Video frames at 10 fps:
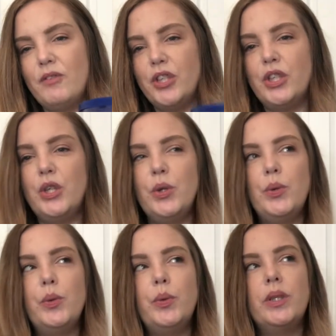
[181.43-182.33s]
just
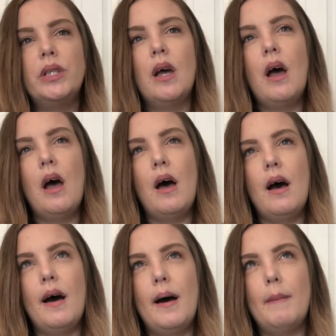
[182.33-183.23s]
used
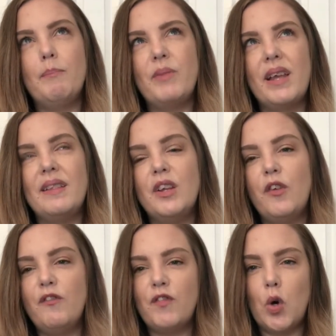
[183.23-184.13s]
like
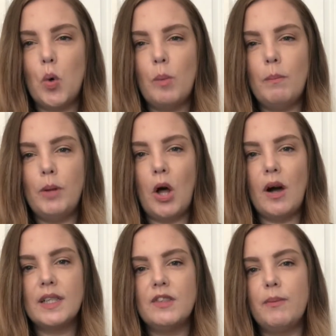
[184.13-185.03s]
little foam
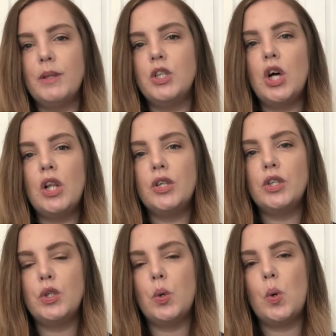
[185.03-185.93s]
blocks from the dollar
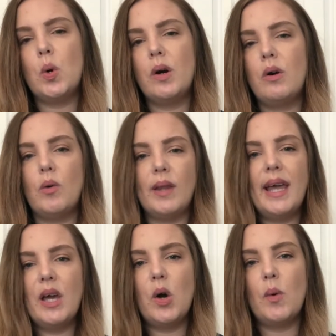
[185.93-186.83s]
store or
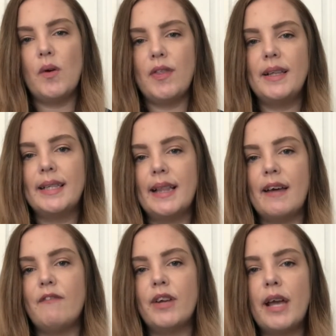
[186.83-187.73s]
Lego or things like
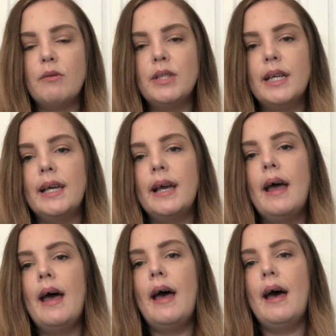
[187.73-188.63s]
that for counting,
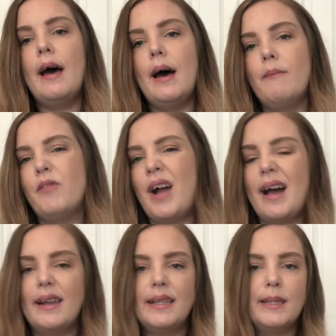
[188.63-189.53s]
for
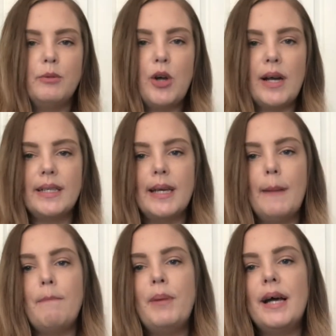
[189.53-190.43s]
adding and
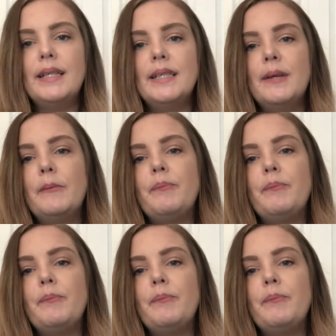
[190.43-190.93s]
subtracting. But